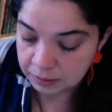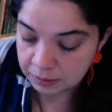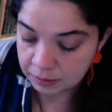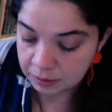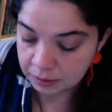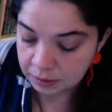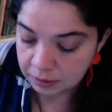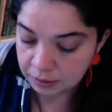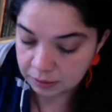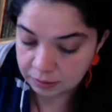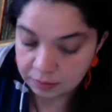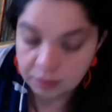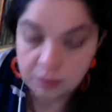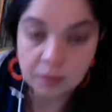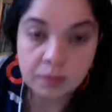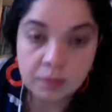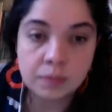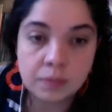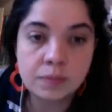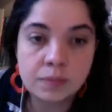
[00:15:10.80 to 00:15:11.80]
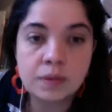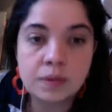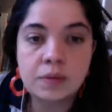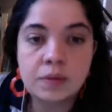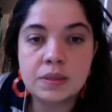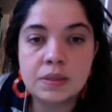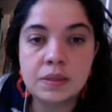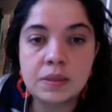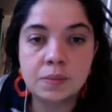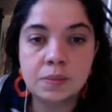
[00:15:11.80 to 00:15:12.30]
There
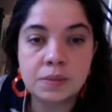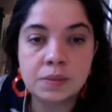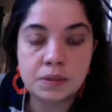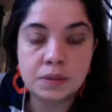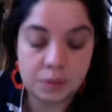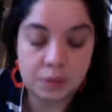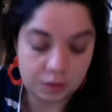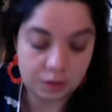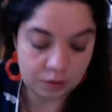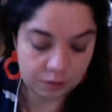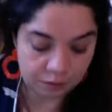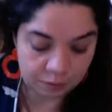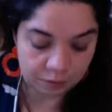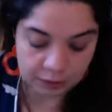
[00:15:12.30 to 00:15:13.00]
is a possibility of